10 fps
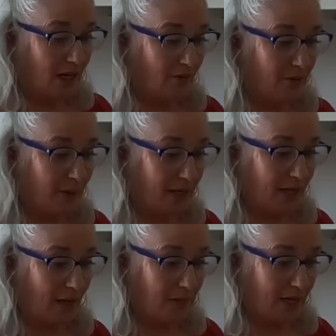
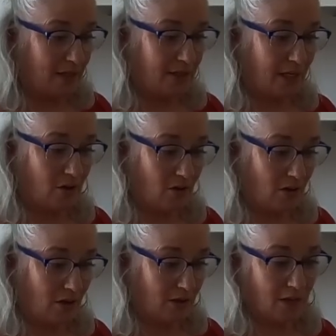everybody came and ate
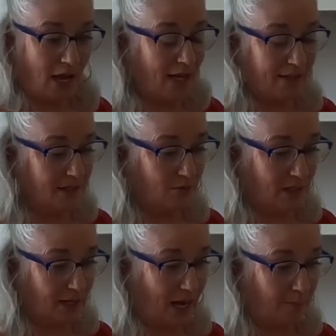dinner. This
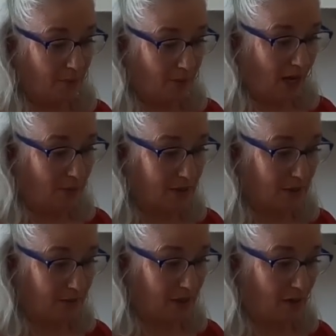didn't happen when I was
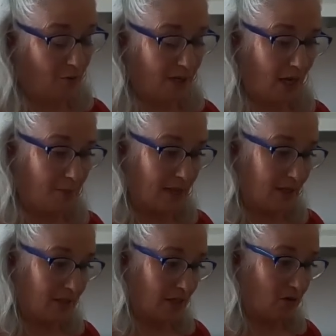living here. Everybody came and
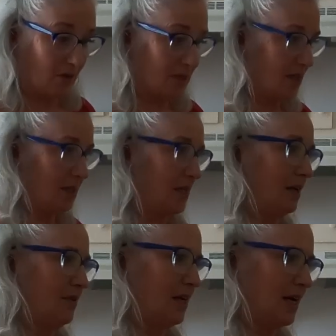ate dinner on Sunday
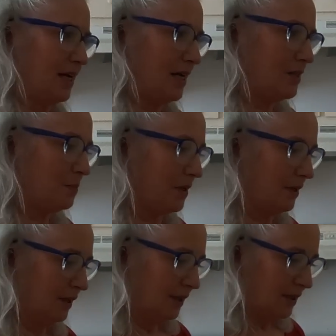evening, I guess,
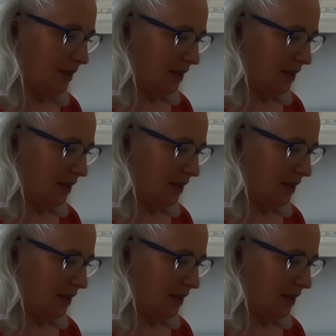but